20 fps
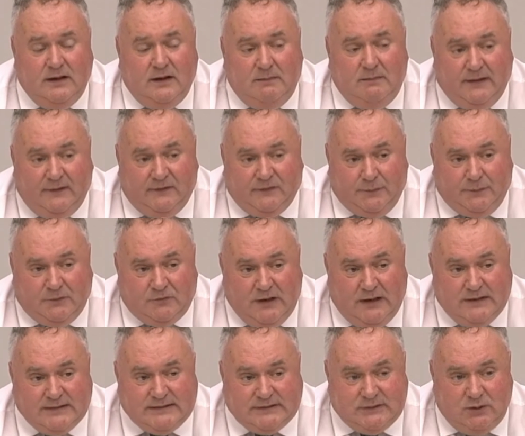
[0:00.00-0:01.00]
Minister
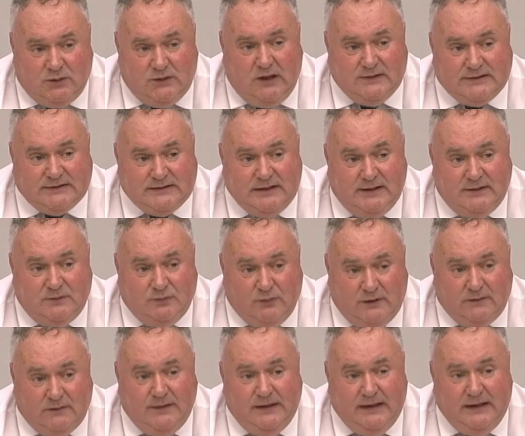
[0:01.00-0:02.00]
McGrath stood outside
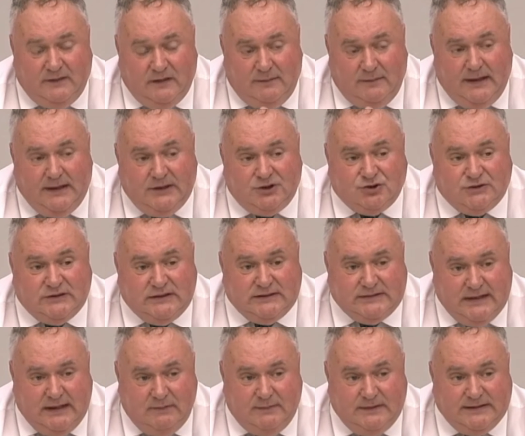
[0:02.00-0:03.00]
with me and the manager at the
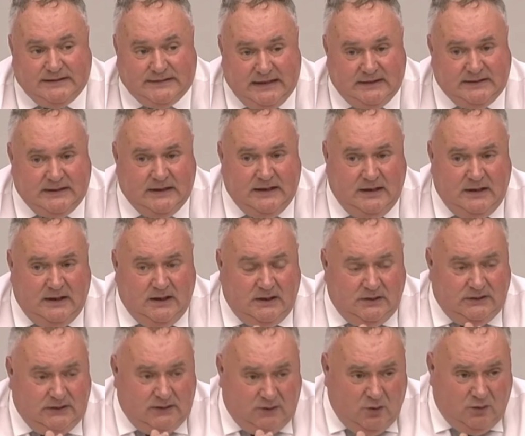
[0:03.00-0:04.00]
time and said,
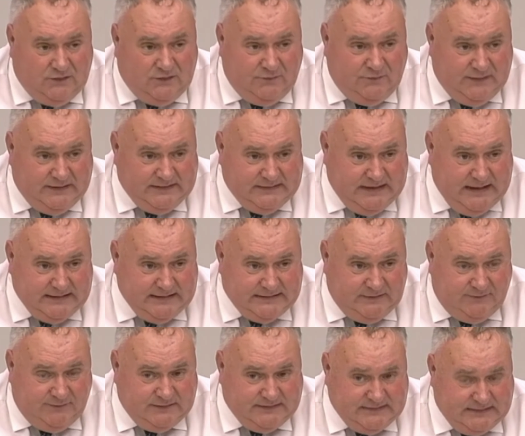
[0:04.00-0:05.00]
it's a fantastic
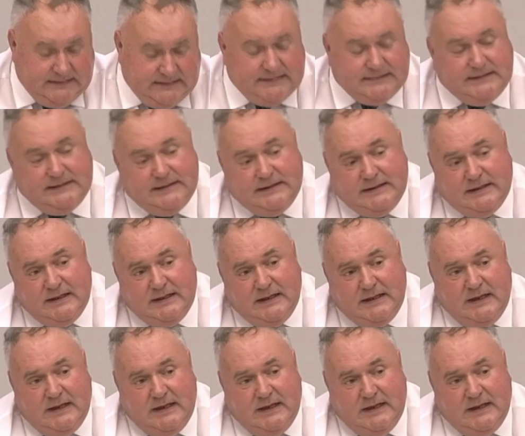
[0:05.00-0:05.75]
facility.